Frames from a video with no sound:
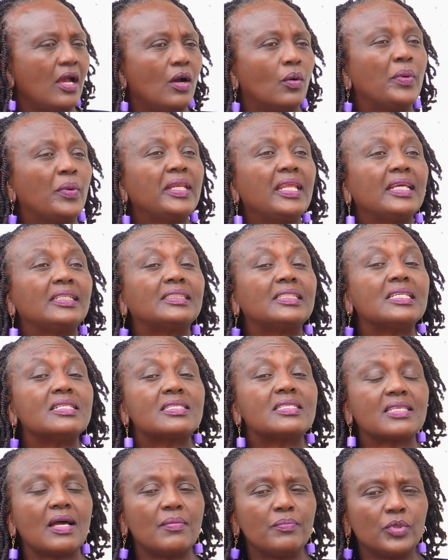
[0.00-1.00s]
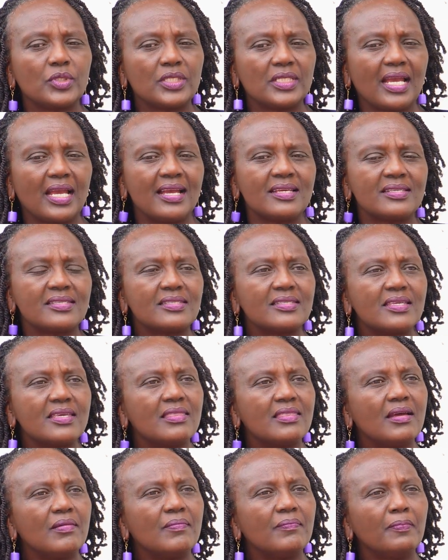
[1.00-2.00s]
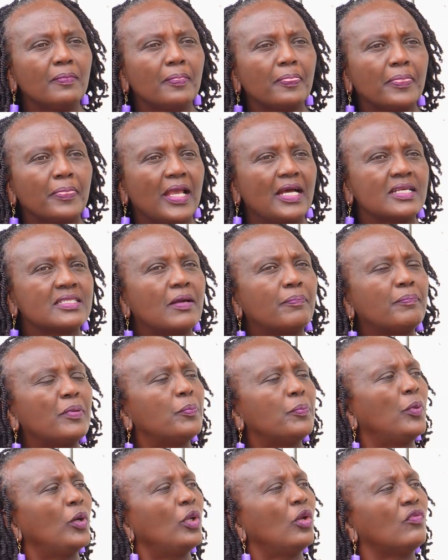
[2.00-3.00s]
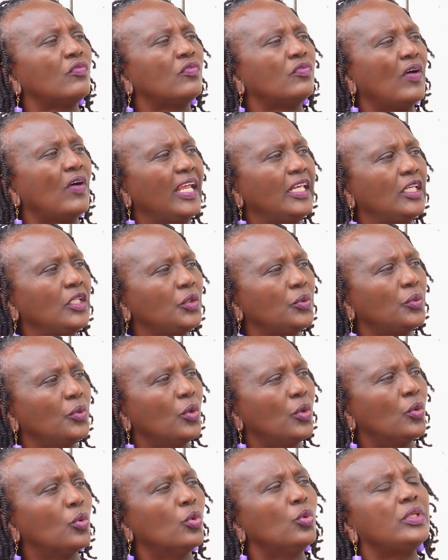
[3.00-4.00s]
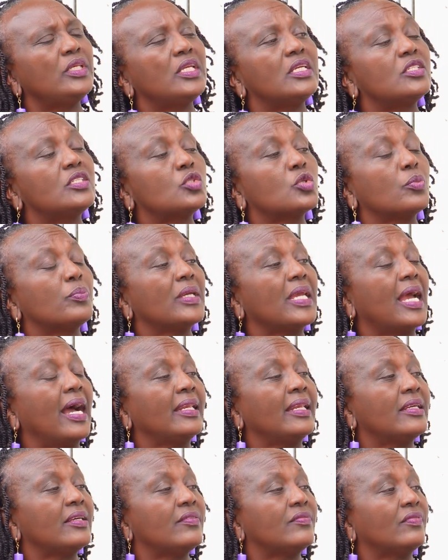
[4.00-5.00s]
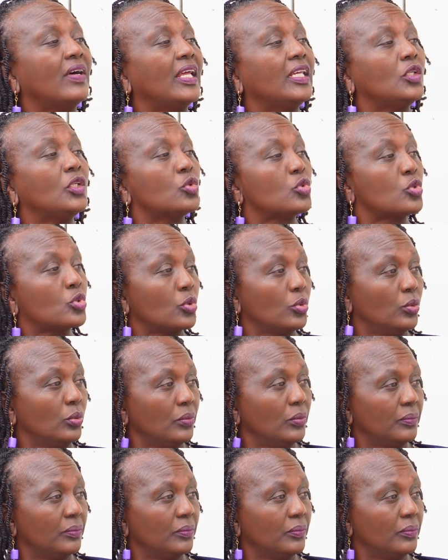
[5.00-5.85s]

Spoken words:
When I see somebody, I see them as a people of value who need to be added value to.